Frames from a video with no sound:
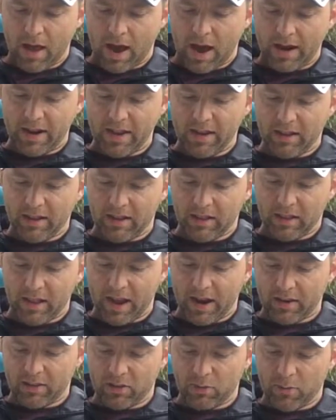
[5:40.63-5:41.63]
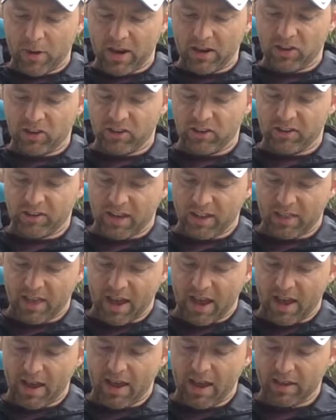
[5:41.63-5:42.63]
I didn't like the way she said
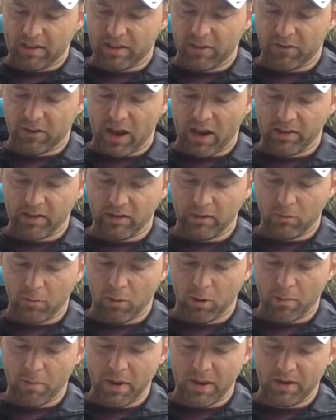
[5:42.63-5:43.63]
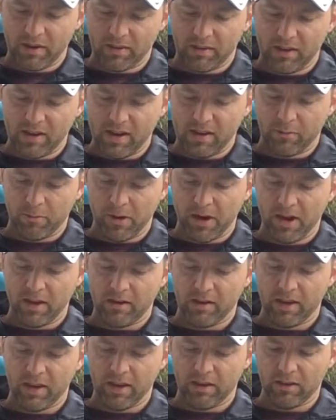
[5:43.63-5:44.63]
that, as if Tyson were a big disease we
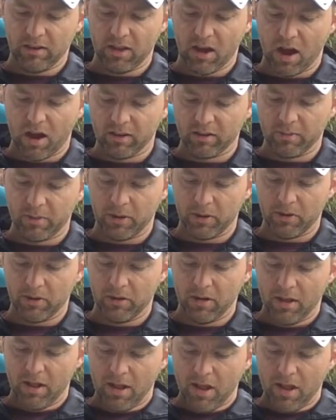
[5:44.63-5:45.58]
needed to get to the hospital,